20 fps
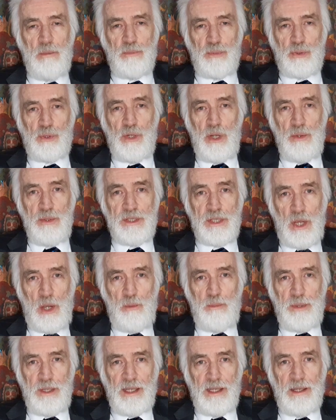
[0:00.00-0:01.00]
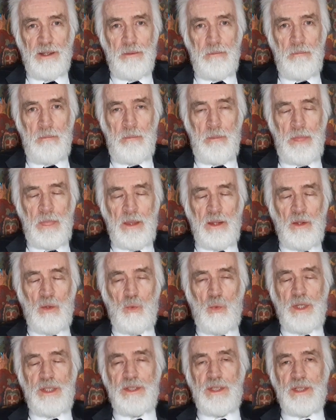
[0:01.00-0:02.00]
protopia,
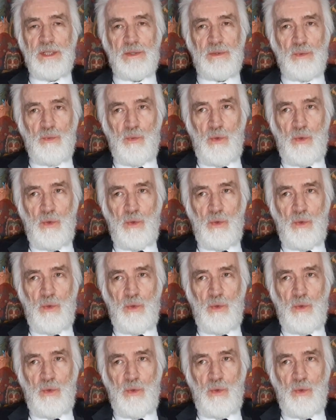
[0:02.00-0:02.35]
which is